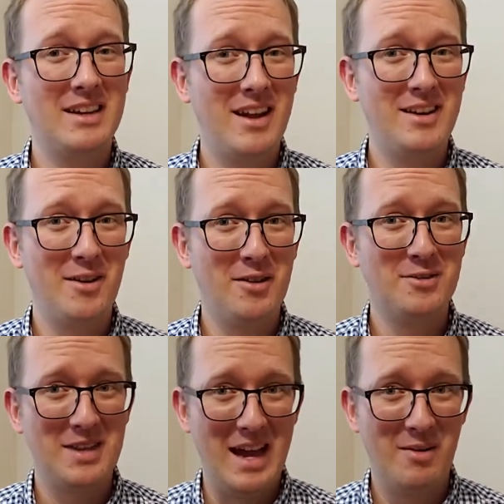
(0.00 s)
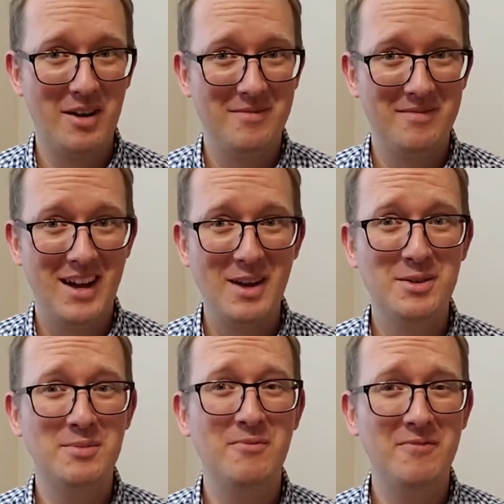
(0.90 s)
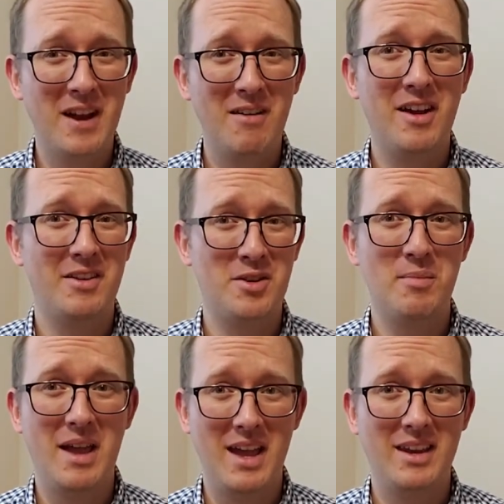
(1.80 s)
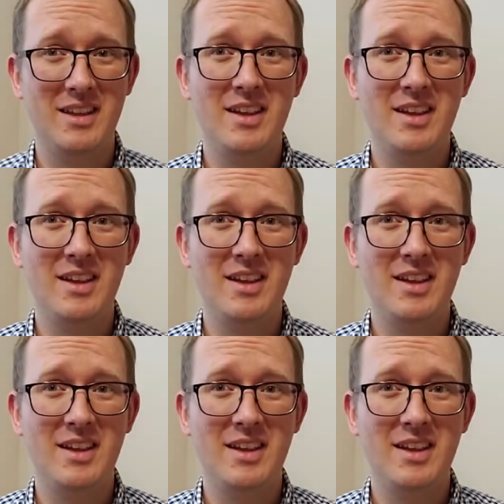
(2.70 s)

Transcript: $9 an hour. I was very underpaid.